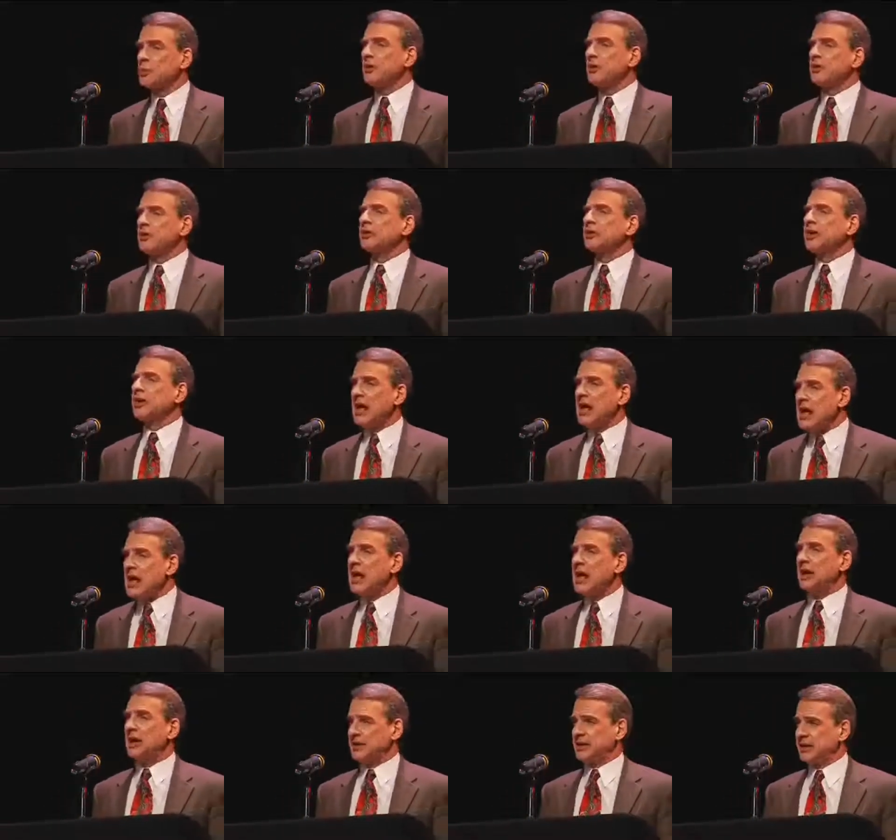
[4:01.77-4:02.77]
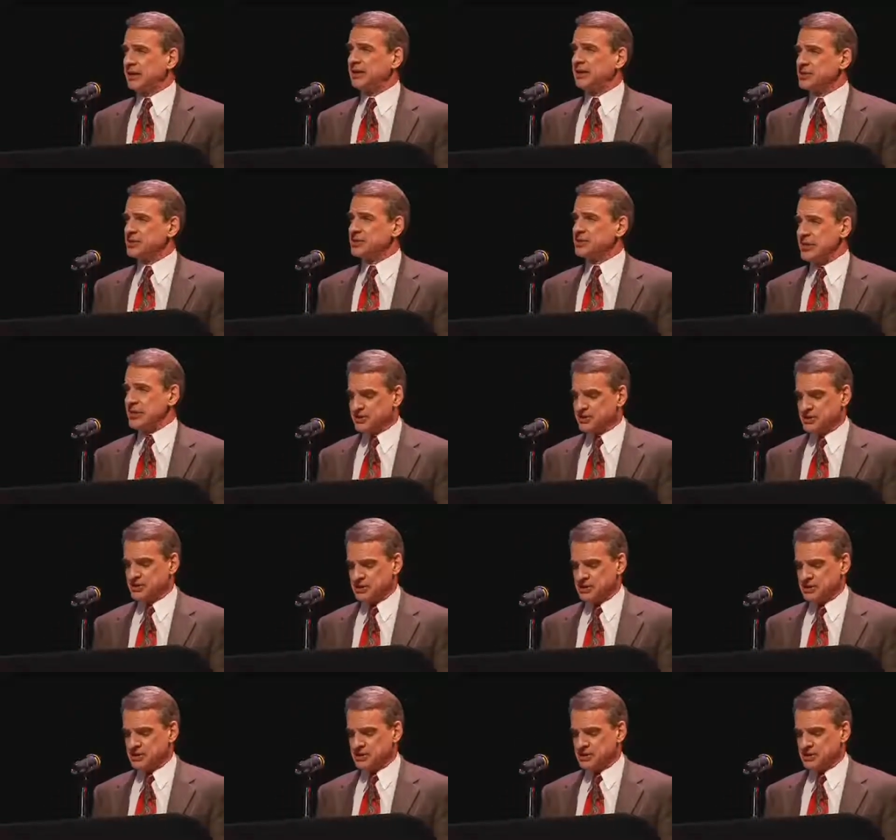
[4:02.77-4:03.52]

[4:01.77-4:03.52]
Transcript: is whether God is